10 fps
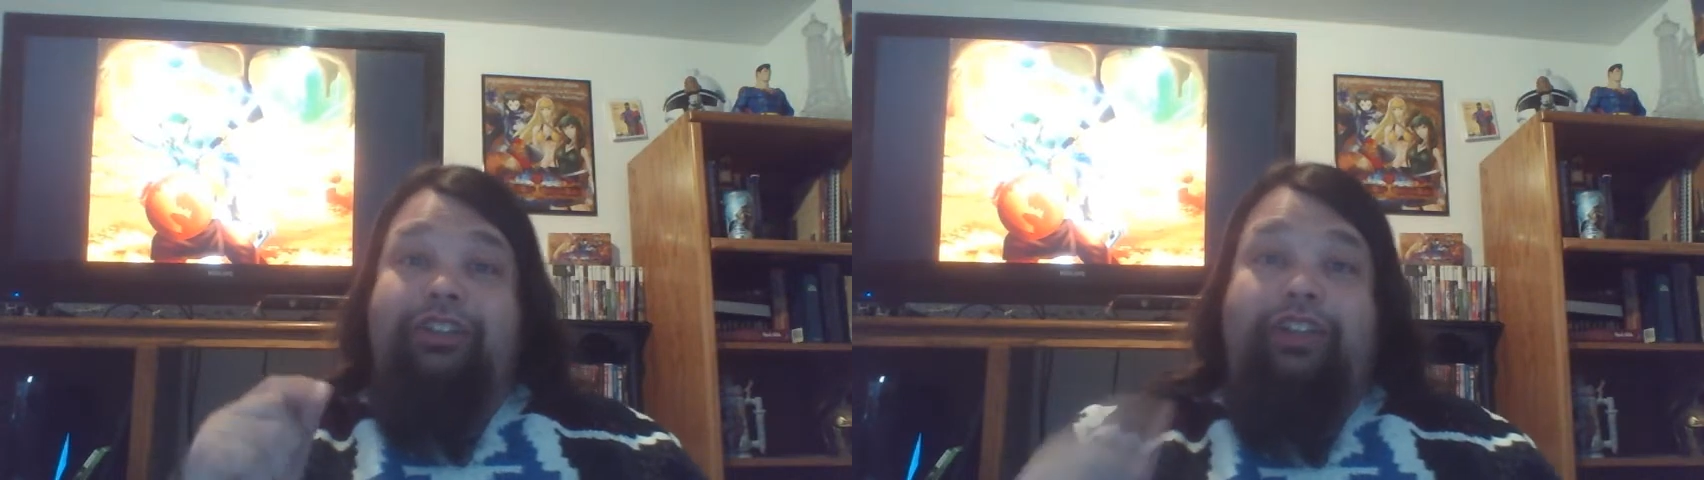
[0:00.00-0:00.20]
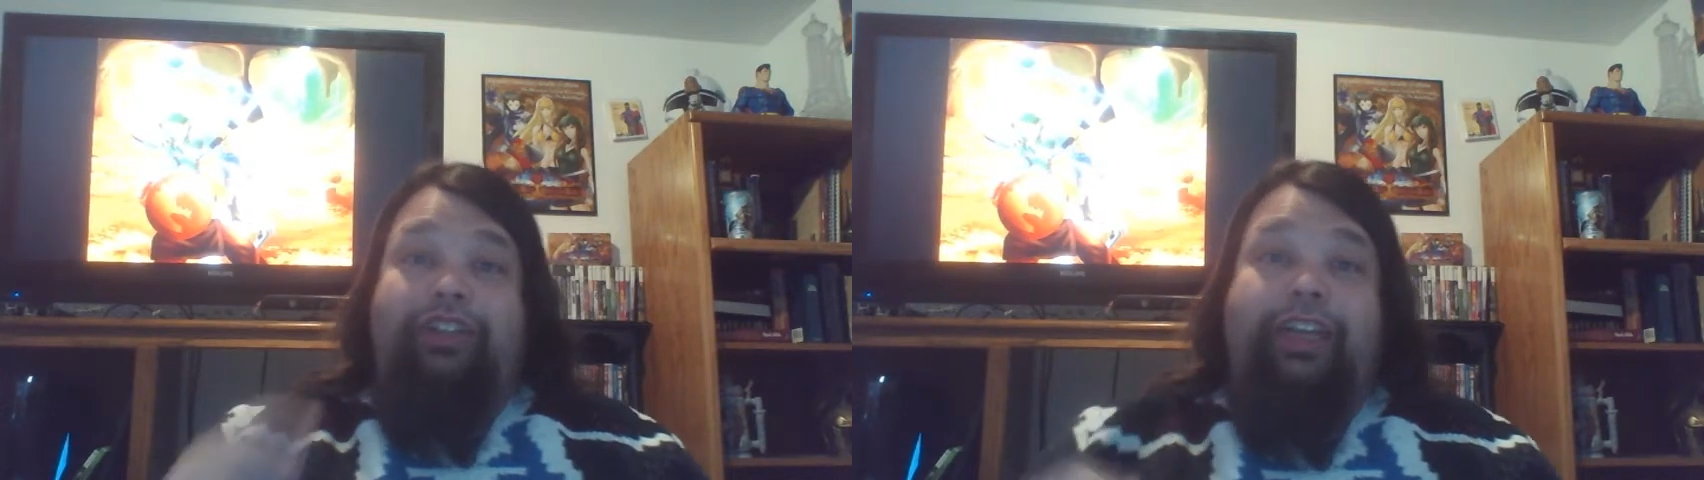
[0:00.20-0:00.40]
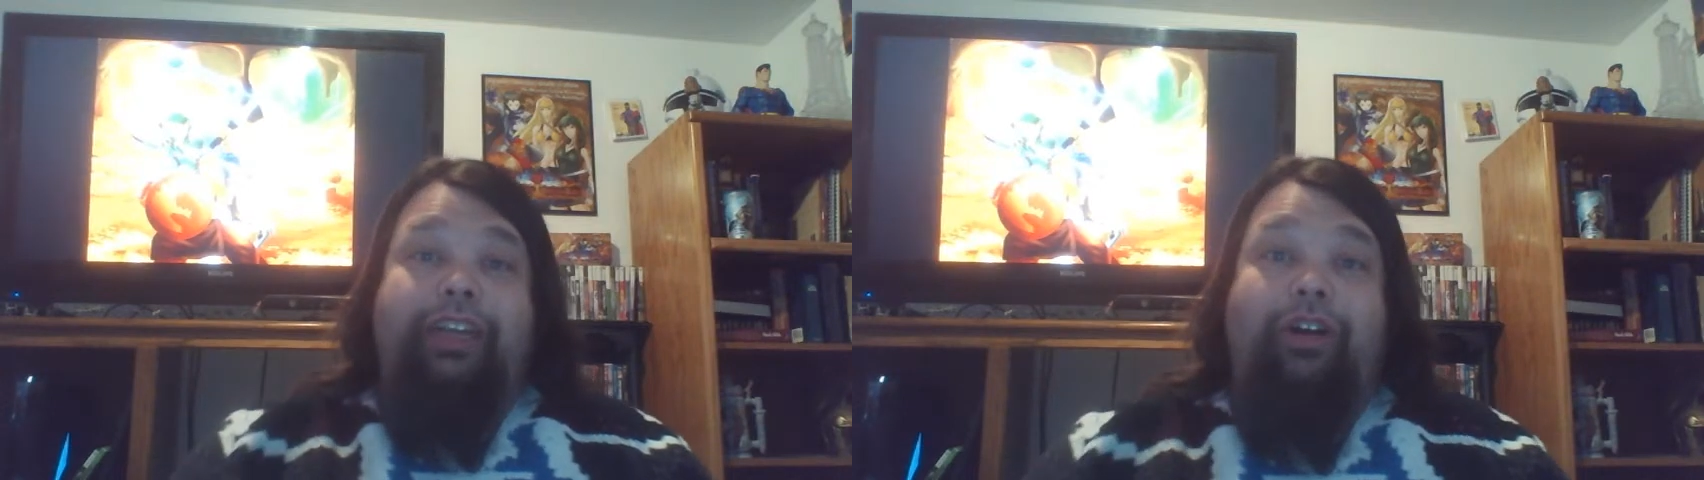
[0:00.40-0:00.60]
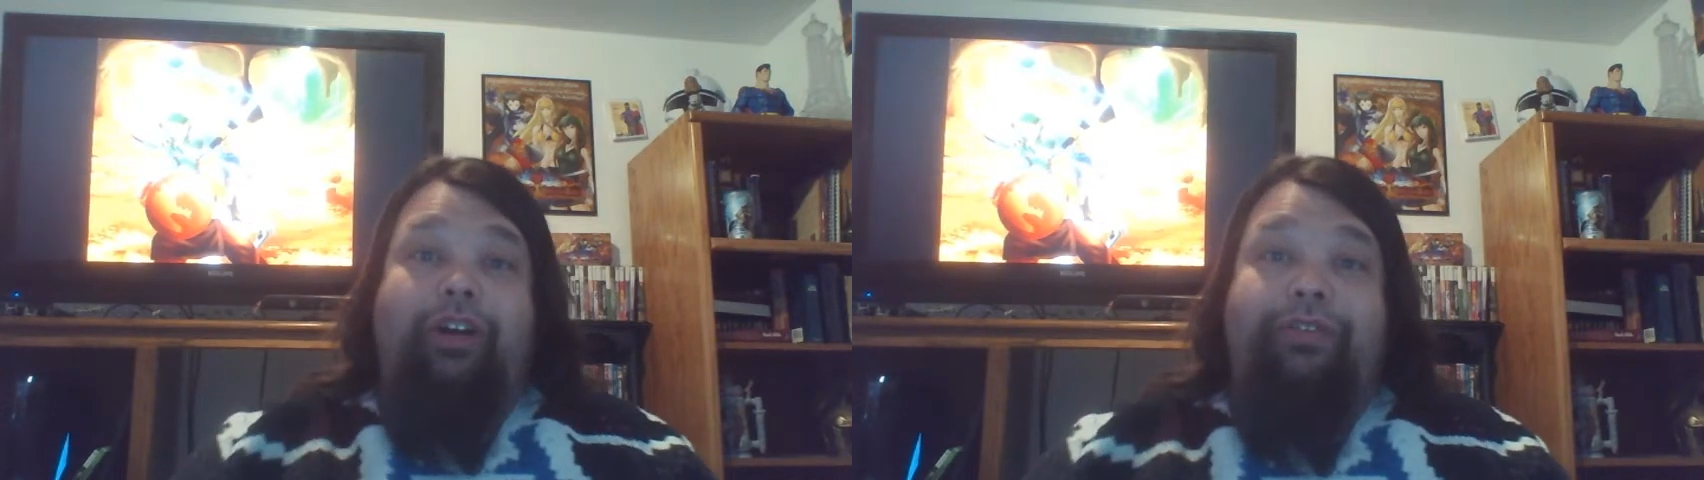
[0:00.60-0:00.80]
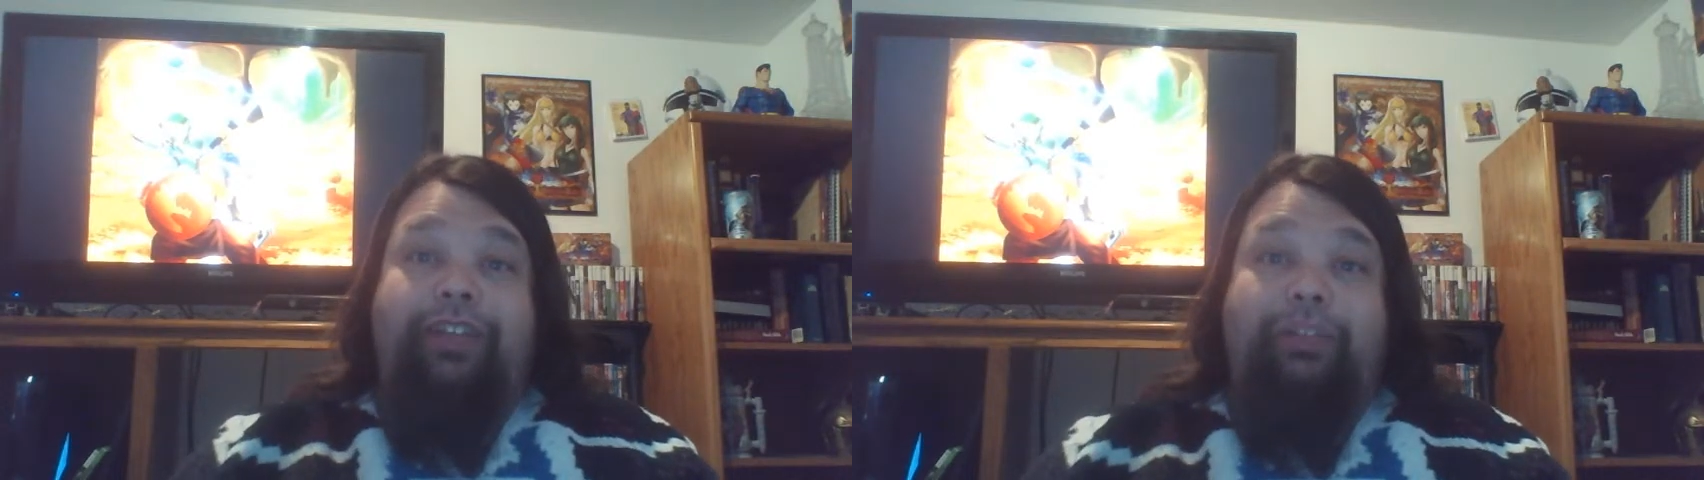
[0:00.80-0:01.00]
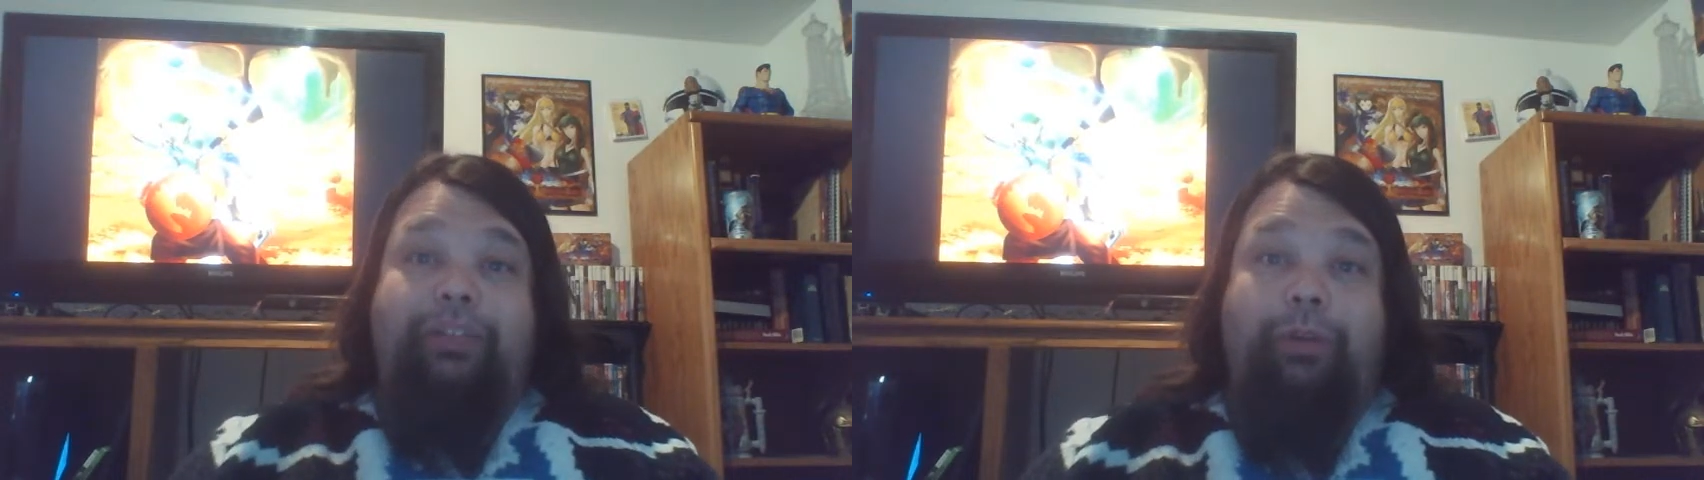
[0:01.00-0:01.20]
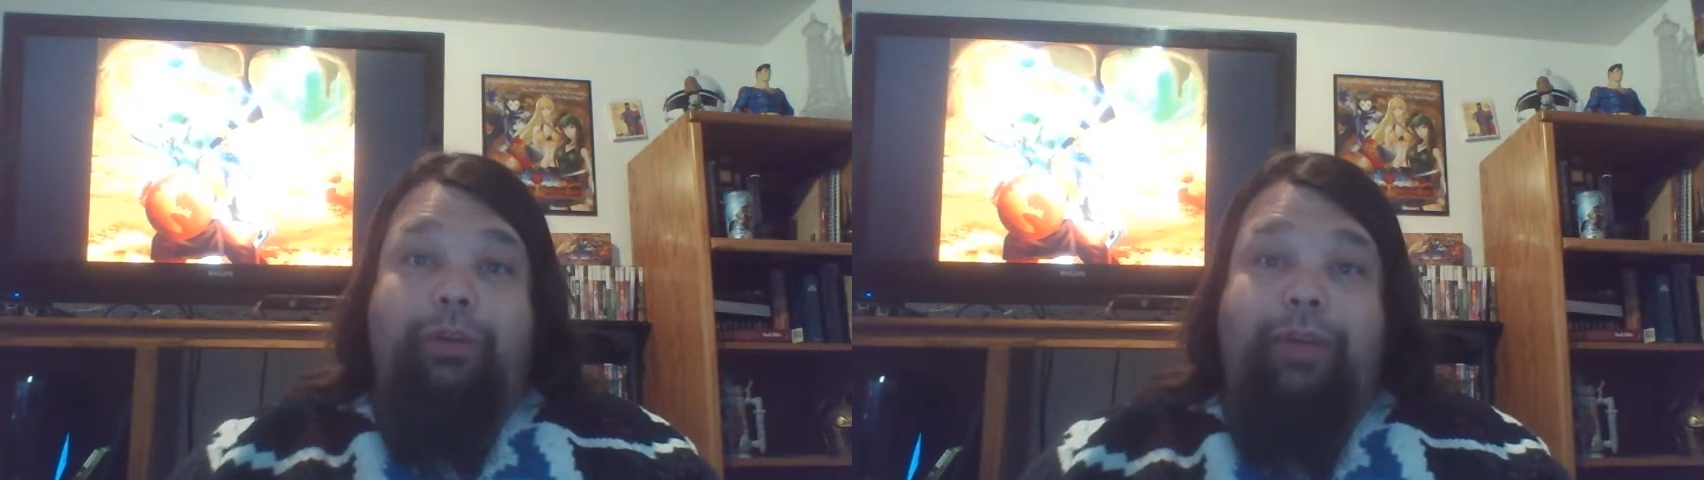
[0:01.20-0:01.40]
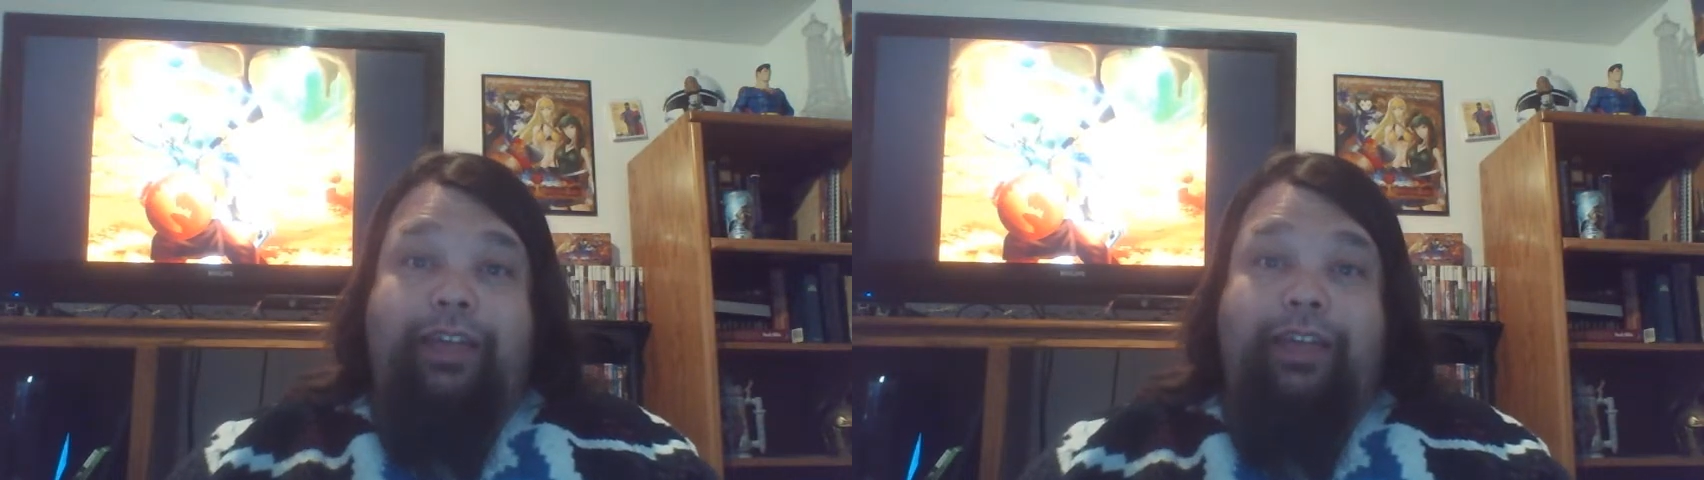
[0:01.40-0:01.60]
checking our
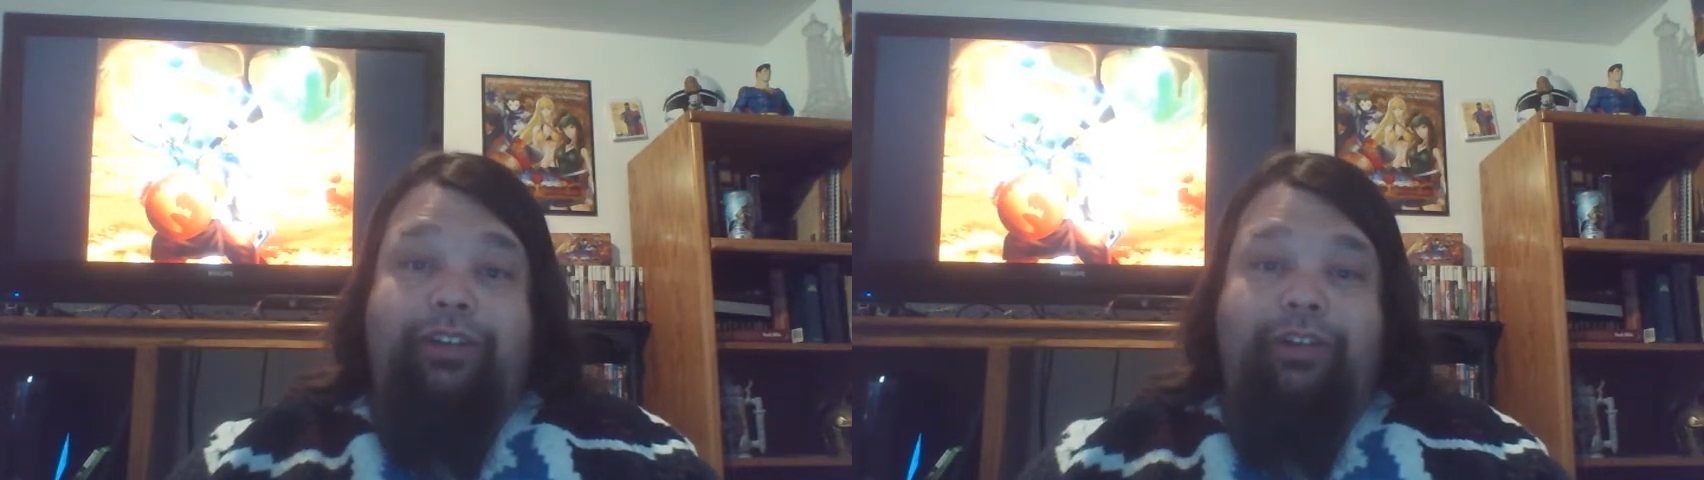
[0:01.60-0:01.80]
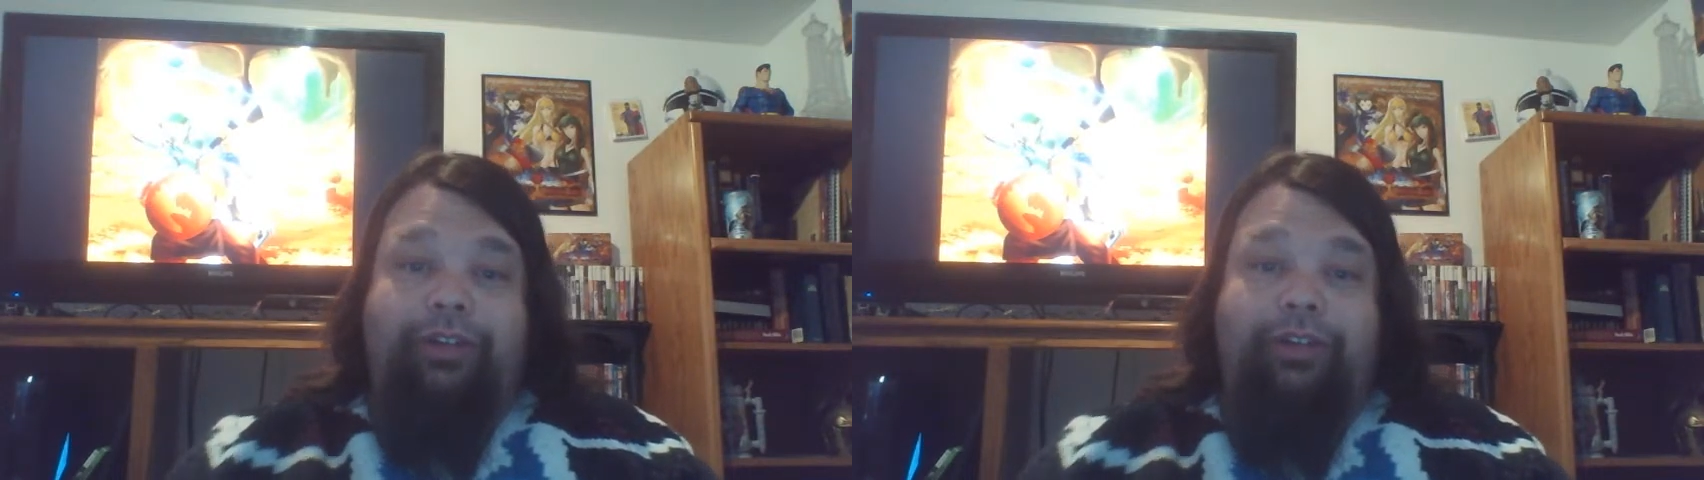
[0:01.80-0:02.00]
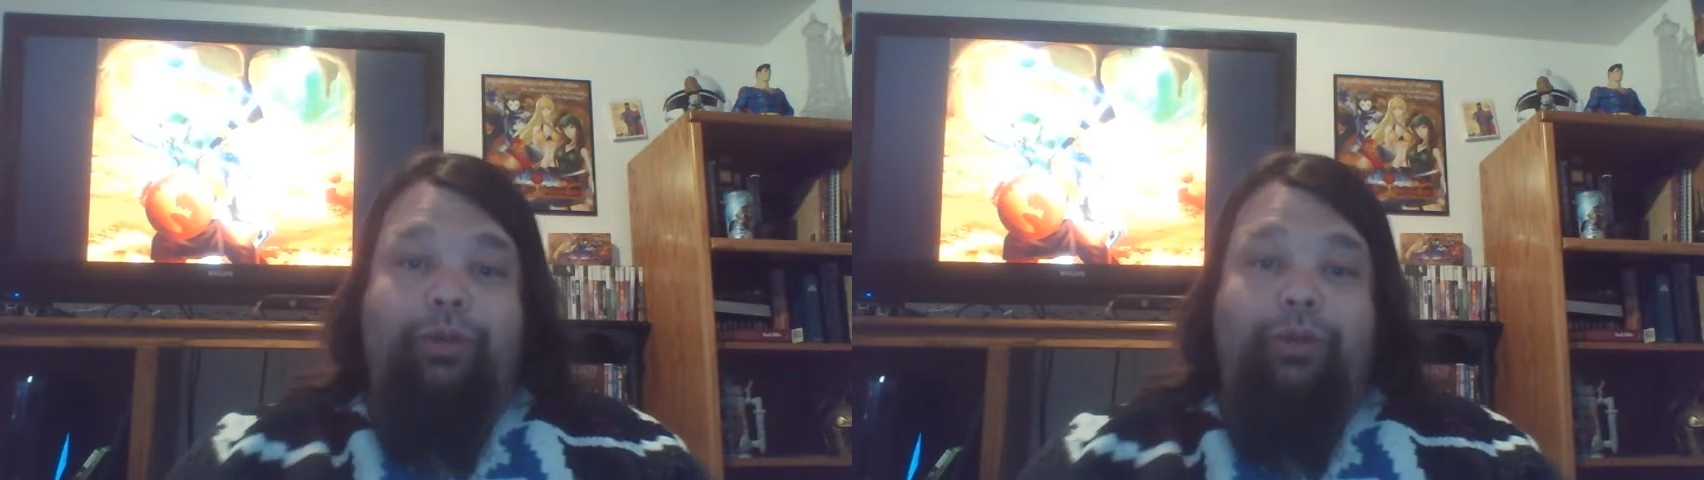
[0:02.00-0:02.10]
Facebook page.